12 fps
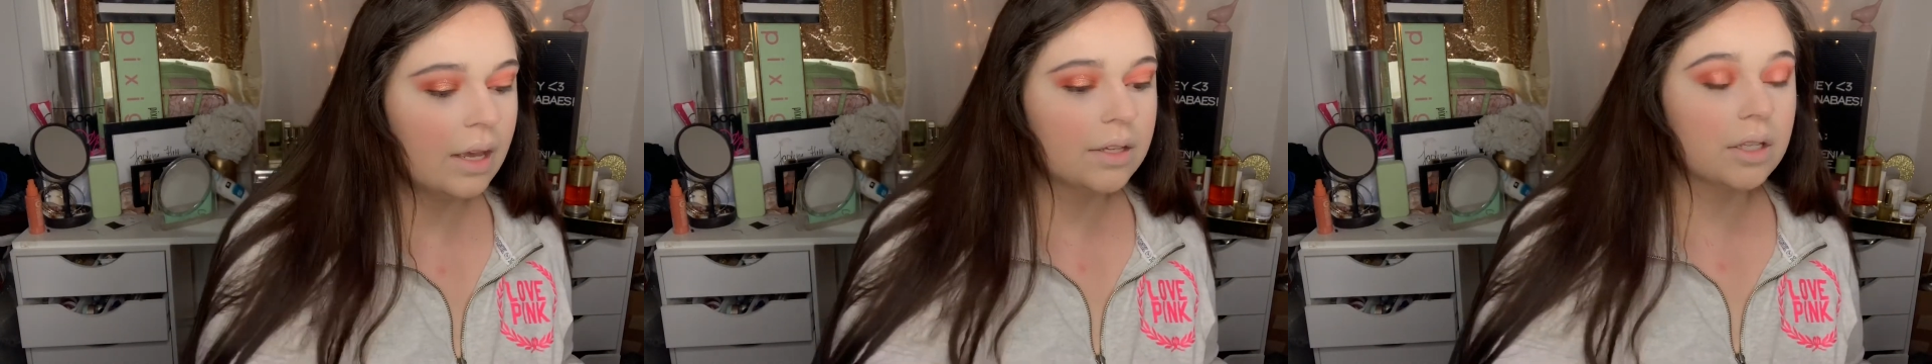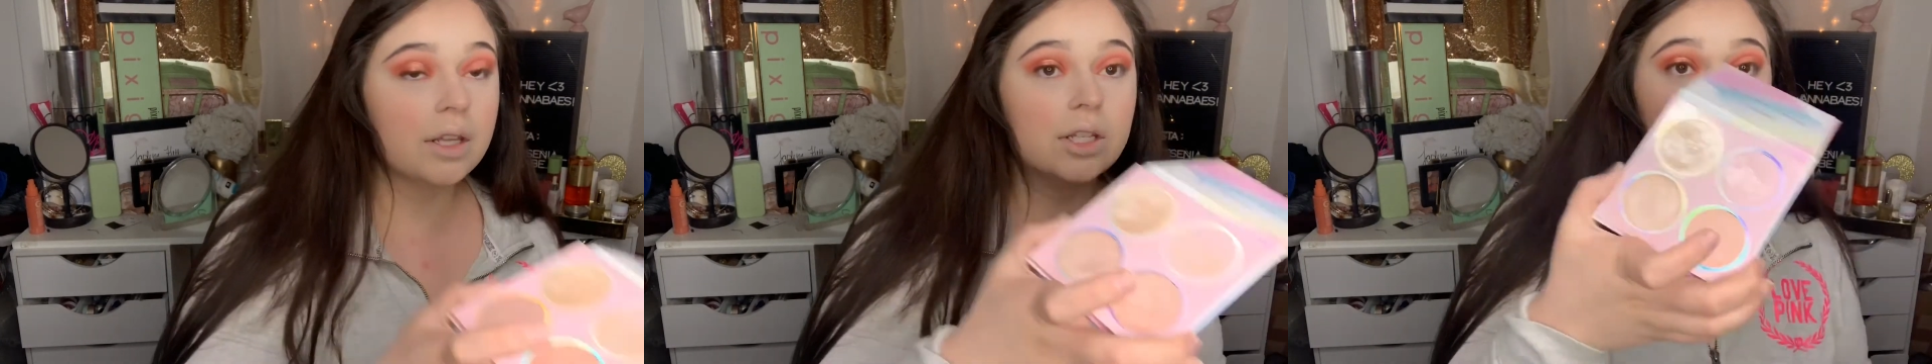
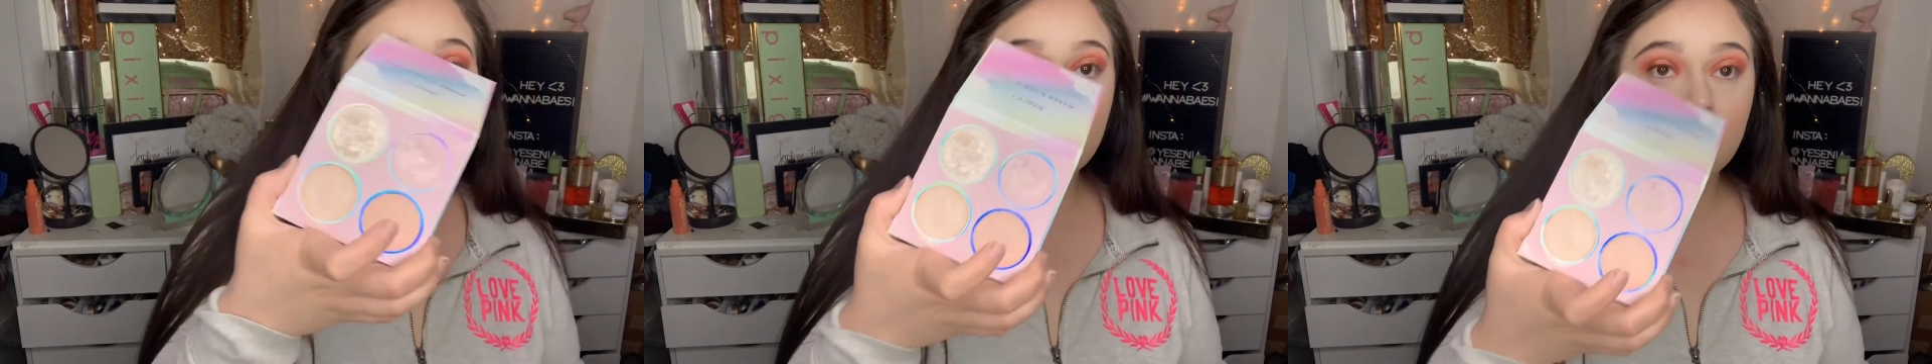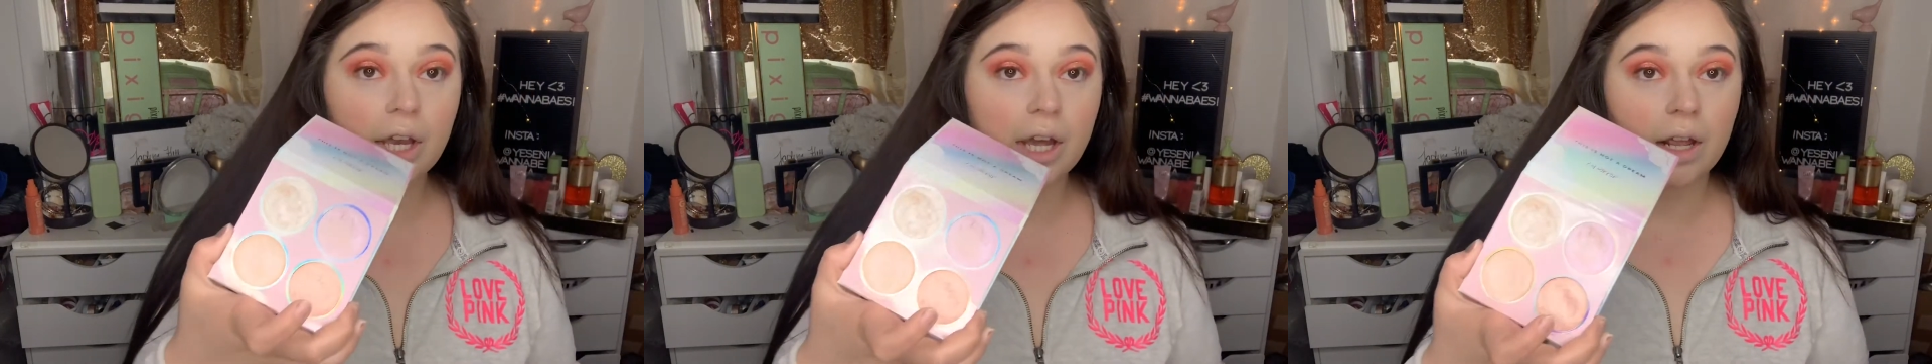So these are
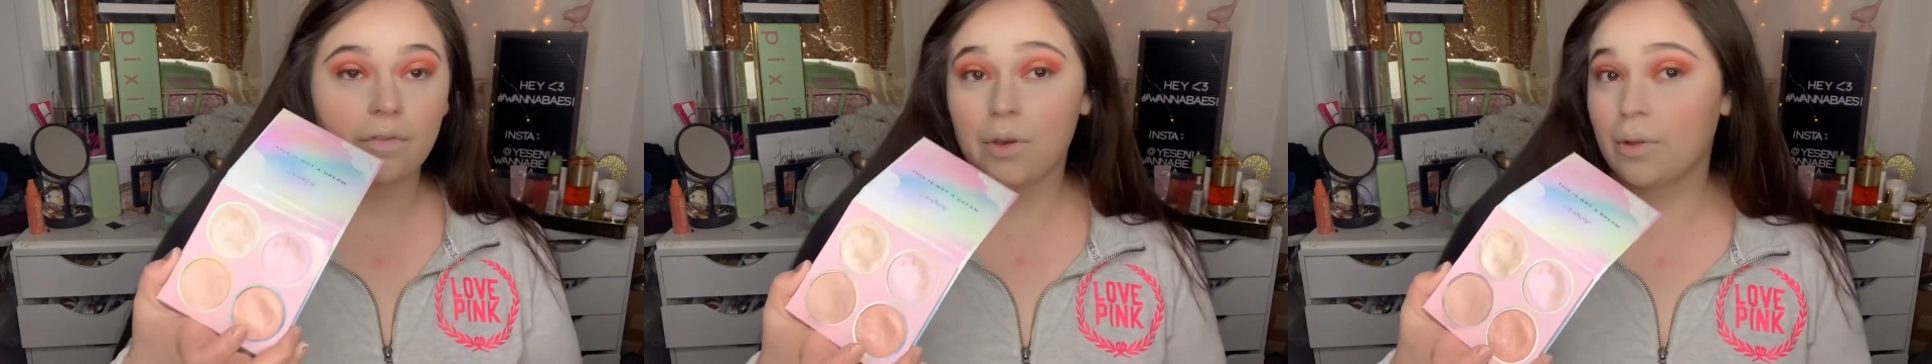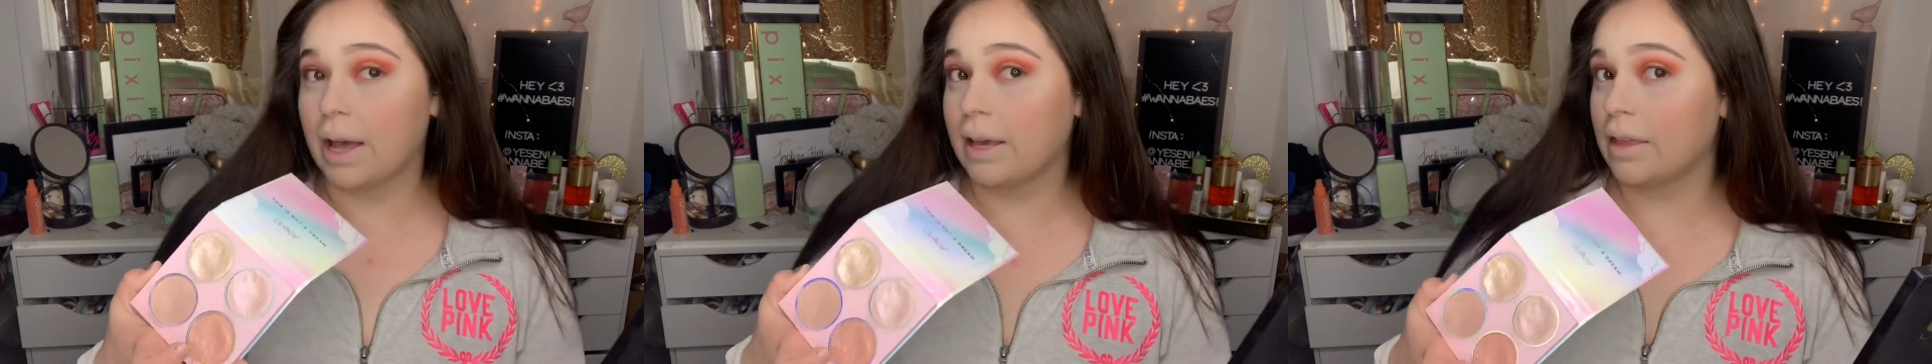really good if you
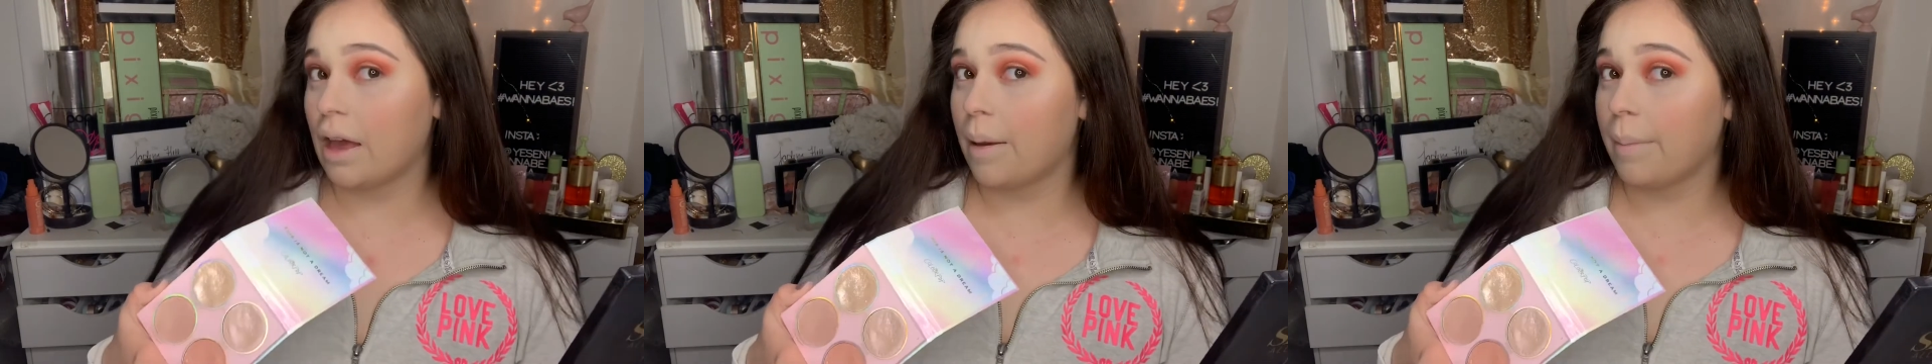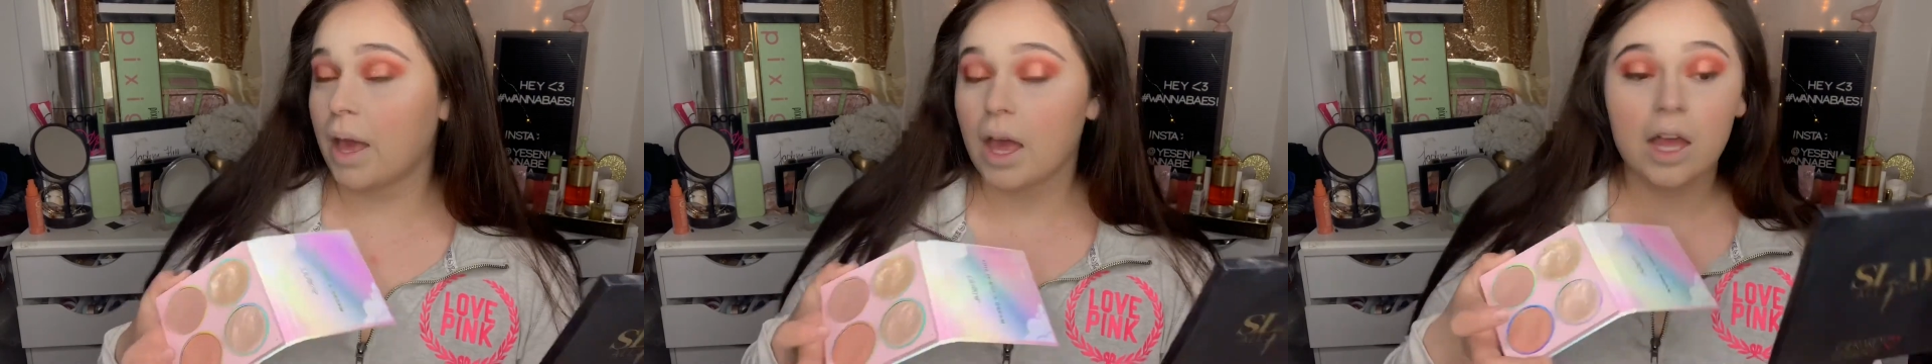like
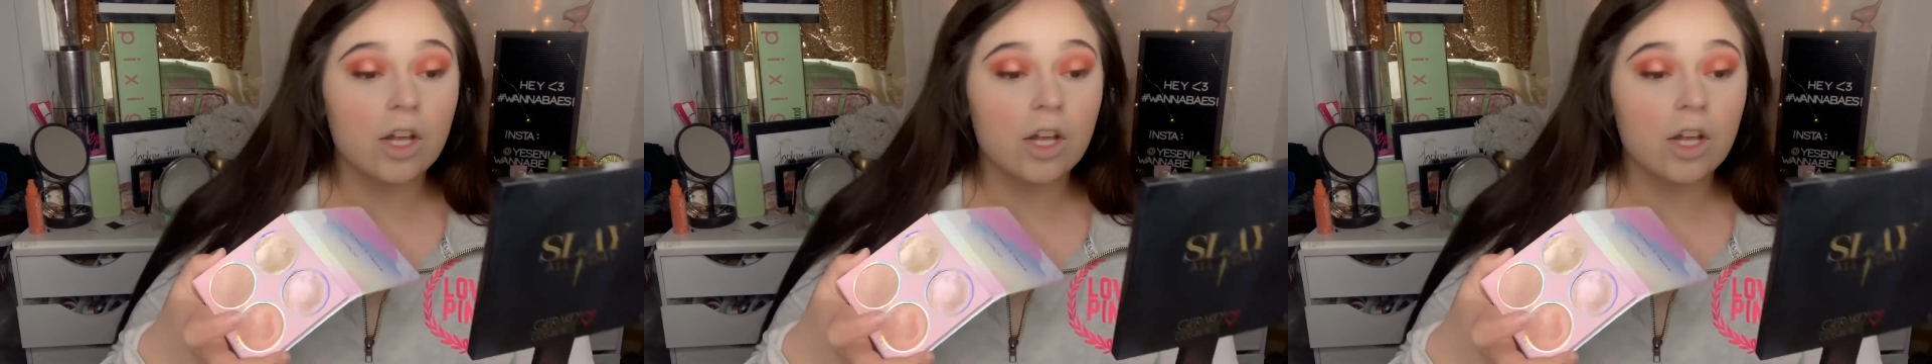them